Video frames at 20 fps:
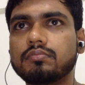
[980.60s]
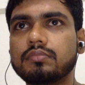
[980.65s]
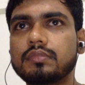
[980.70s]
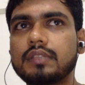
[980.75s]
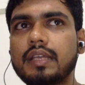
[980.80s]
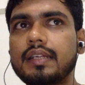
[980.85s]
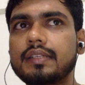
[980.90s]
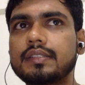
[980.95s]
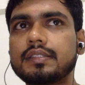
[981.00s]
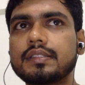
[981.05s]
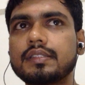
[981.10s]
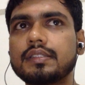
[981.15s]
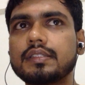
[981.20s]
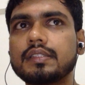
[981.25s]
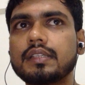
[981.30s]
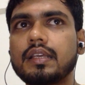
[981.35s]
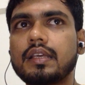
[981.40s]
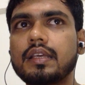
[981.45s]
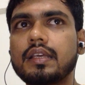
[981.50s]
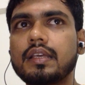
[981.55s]
that's
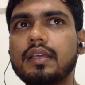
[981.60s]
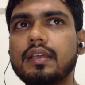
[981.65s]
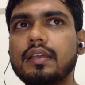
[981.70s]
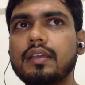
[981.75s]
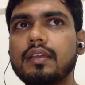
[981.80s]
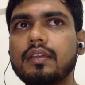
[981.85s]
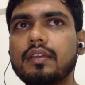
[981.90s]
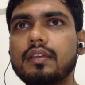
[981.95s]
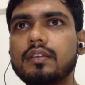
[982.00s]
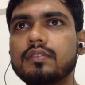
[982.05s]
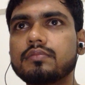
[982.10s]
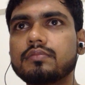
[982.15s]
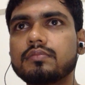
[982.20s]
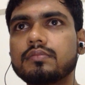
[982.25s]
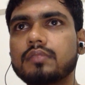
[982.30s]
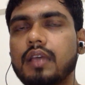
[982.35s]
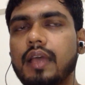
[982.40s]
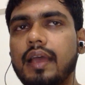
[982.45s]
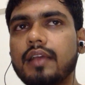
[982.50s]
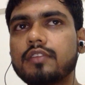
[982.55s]

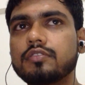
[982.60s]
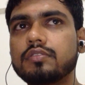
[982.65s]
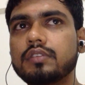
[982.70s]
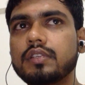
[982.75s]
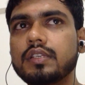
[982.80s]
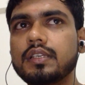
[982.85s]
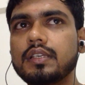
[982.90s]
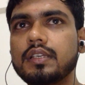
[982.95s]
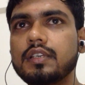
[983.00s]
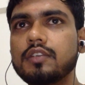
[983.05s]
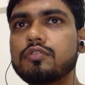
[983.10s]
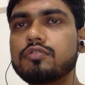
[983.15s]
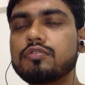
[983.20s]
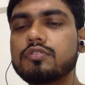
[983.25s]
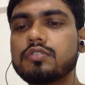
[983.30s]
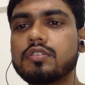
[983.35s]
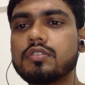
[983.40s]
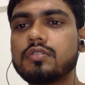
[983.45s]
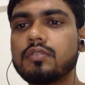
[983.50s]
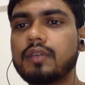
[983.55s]
actually
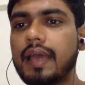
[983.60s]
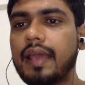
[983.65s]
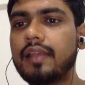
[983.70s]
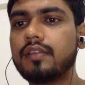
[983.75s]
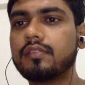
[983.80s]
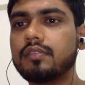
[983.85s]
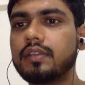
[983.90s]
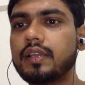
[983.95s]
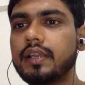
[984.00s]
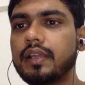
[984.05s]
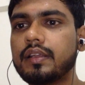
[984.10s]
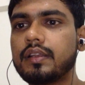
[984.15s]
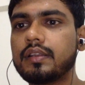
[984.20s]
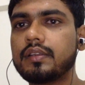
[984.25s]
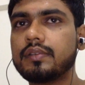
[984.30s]
used to calculate